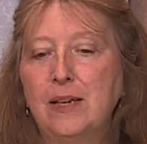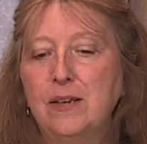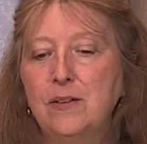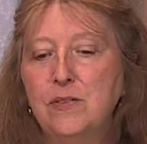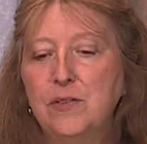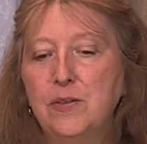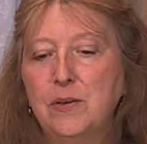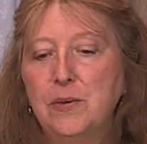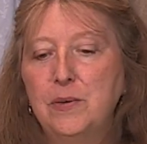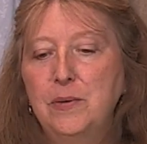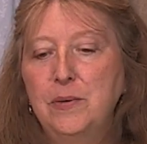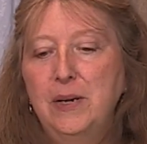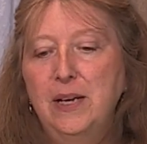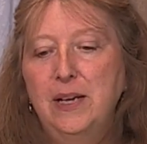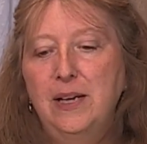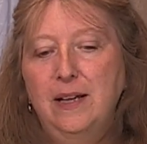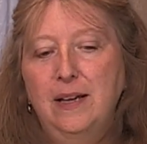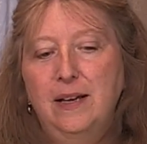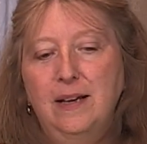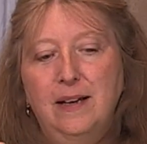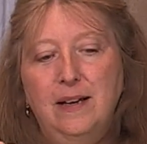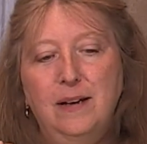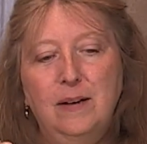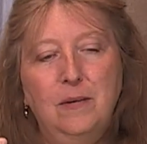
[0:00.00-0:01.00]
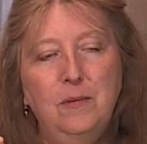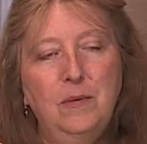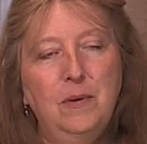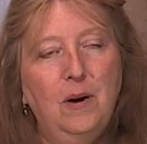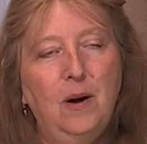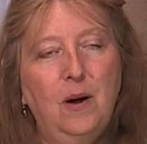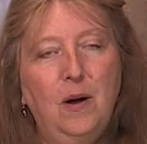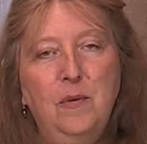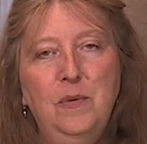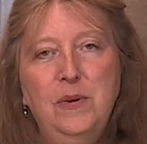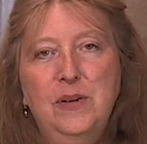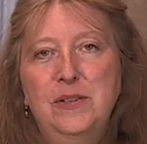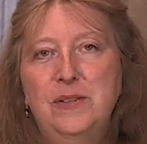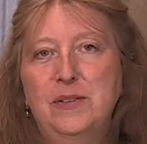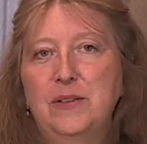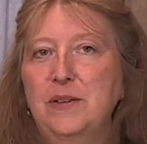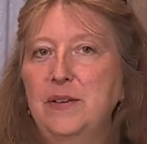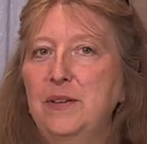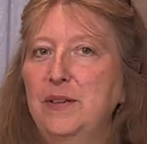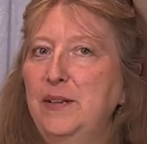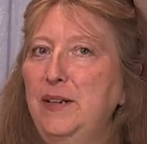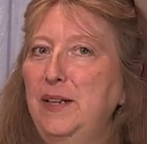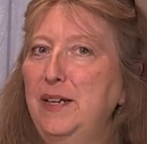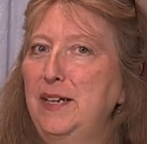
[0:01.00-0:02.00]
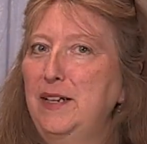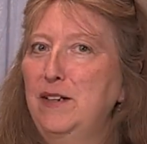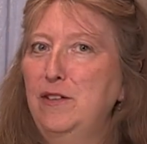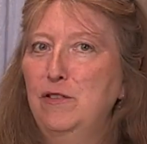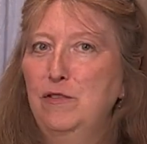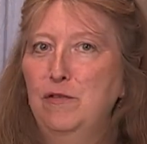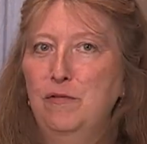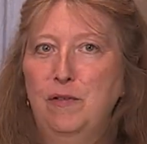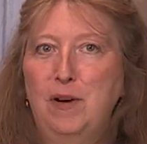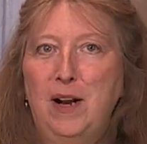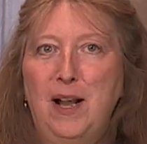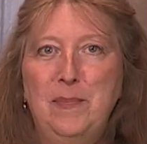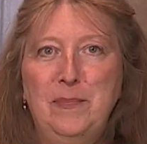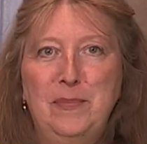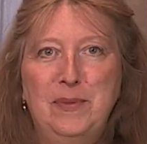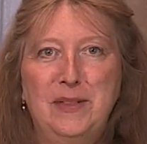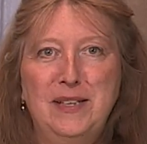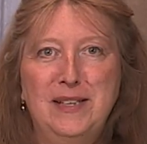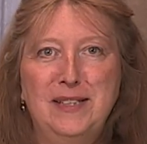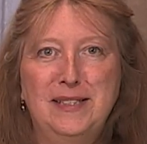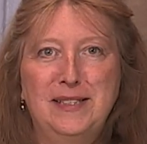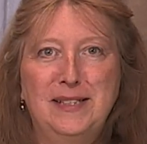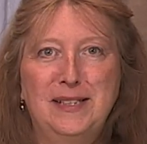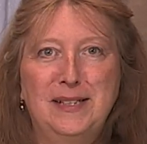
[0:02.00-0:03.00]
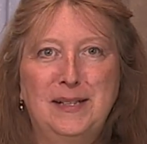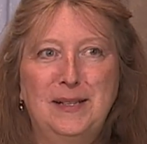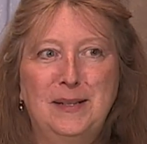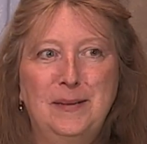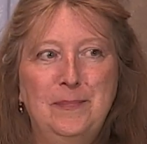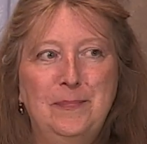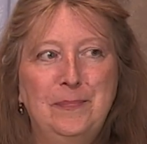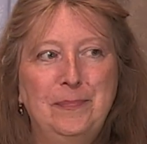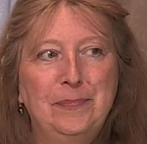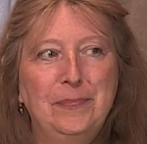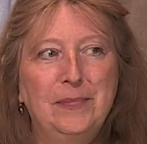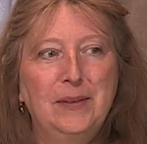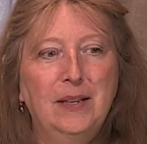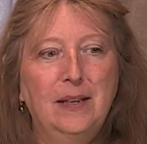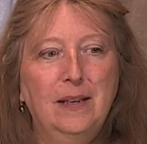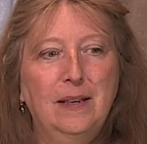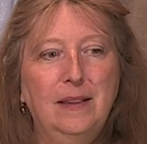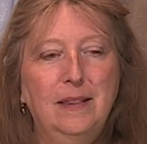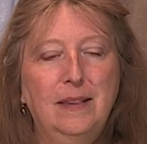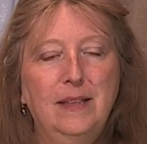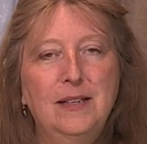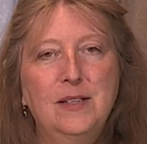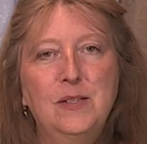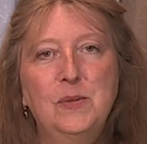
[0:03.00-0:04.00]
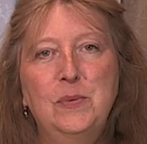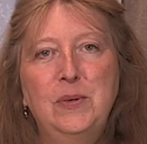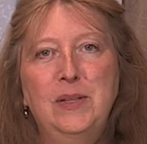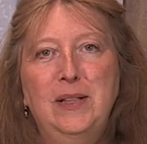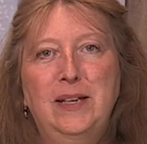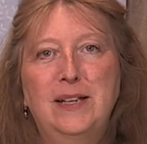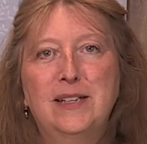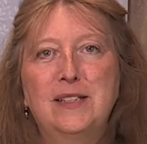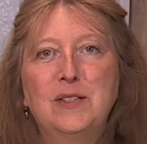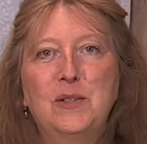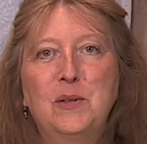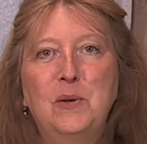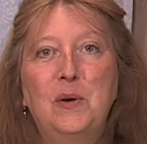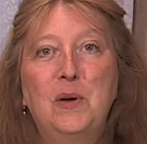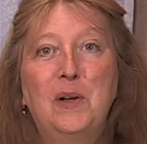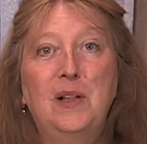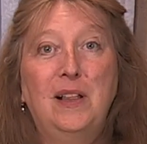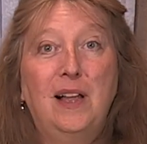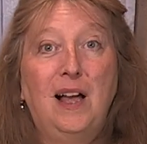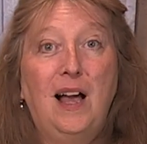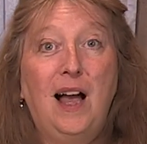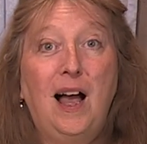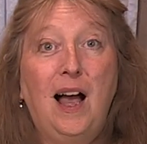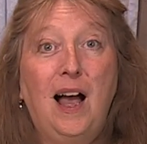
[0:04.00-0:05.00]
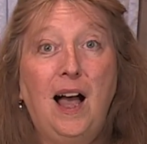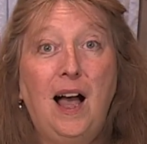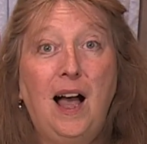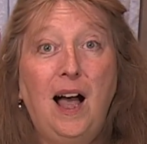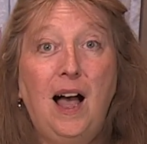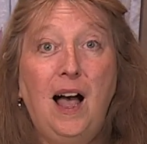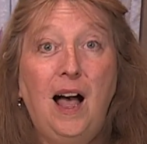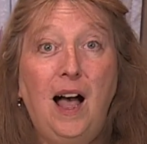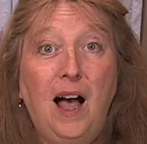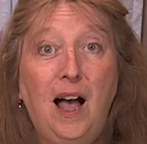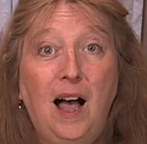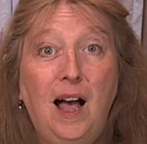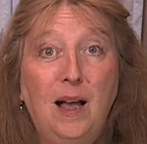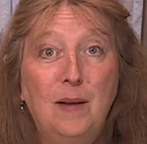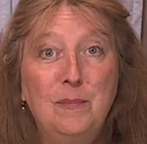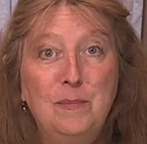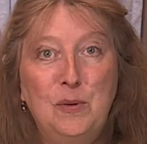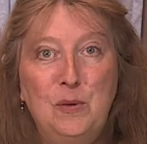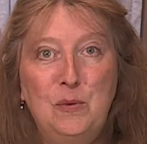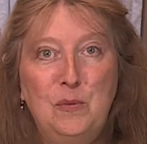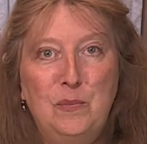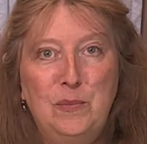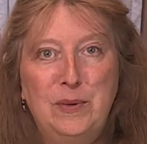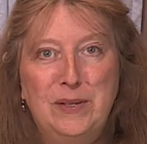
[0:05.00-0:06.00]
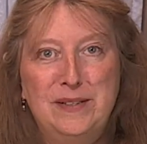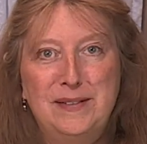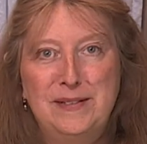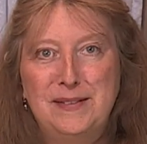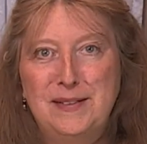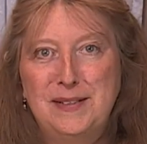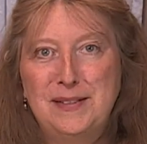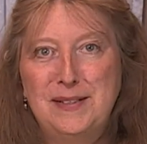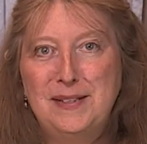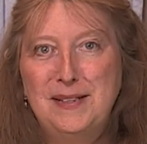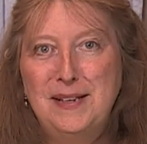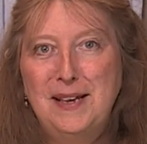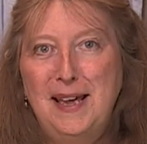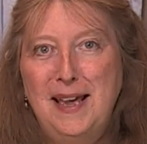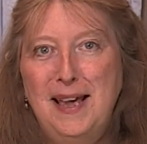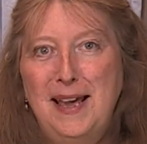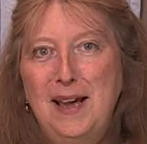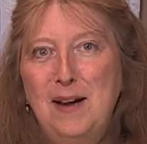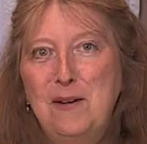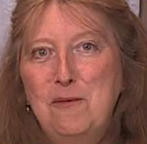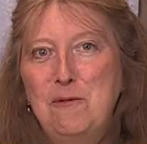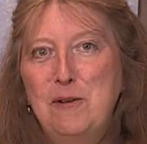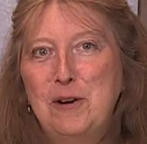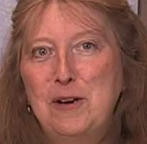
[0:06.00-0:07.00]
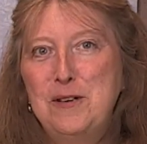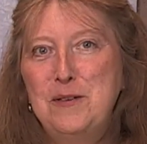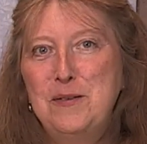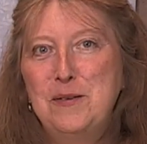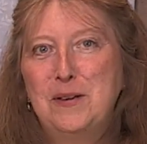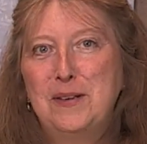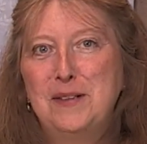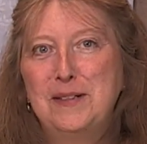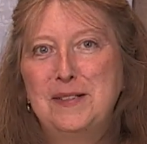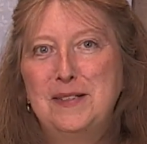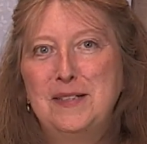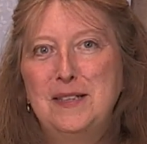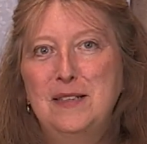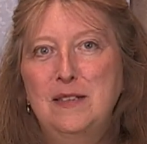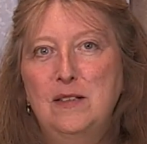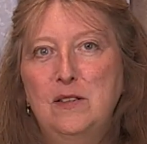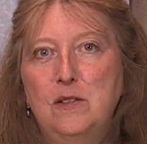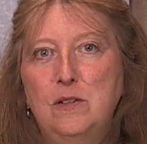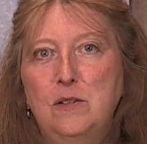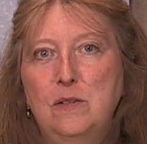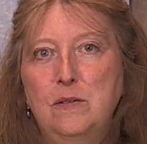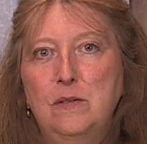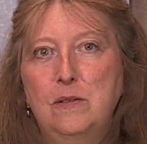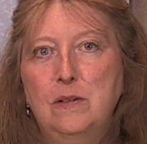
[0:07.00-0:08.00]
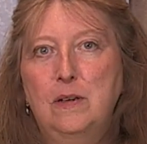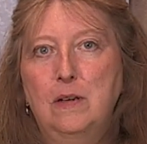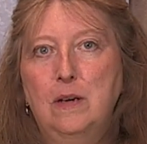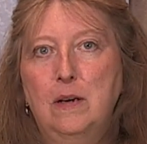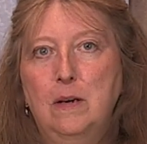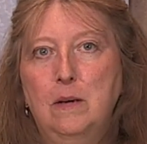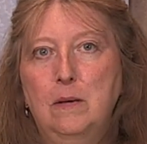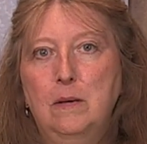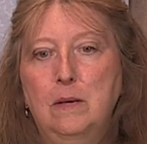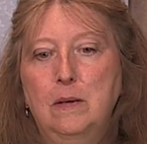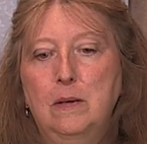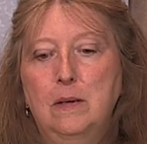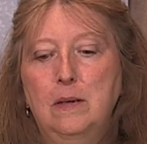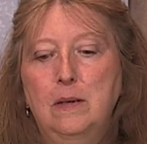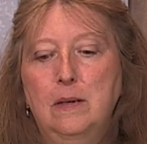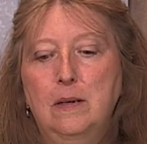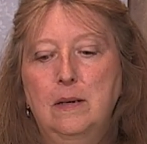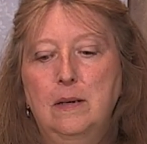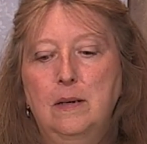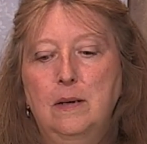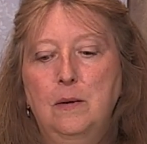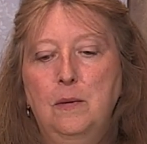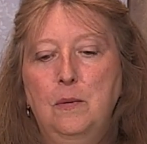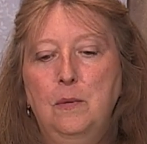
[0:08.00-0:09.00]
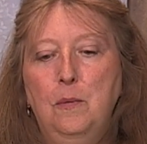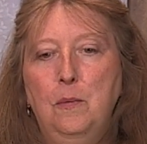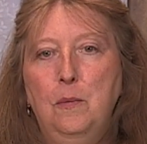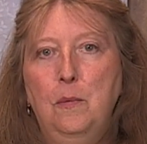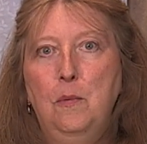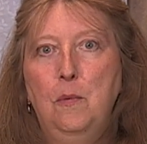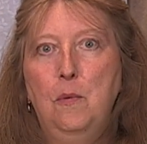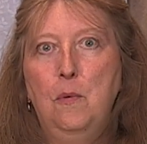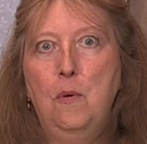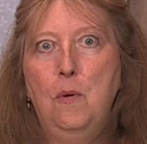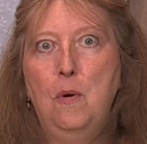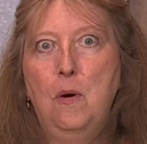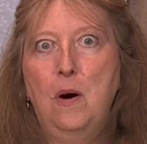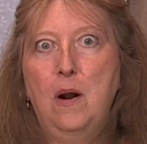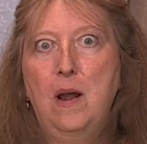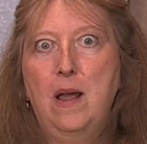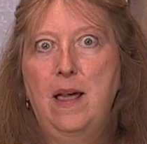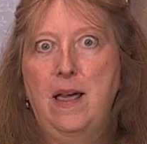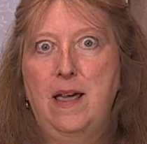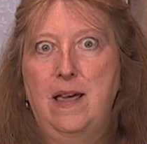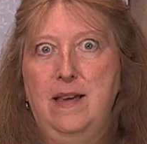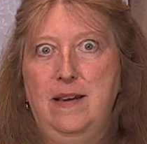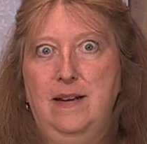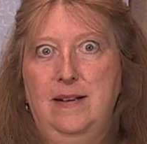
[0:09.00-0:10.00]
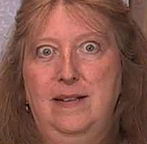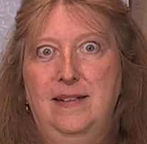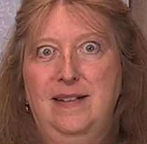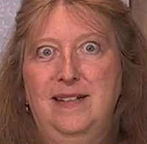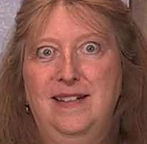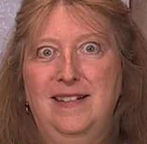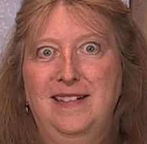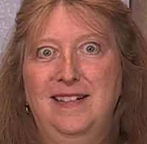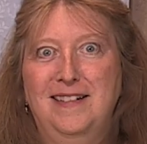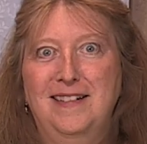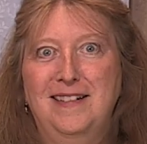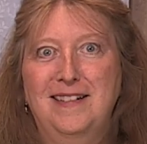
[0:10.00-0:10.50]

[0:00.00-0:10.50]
So we're always going to like drop these little things we like to call aha moments, where you can see the student go, wait,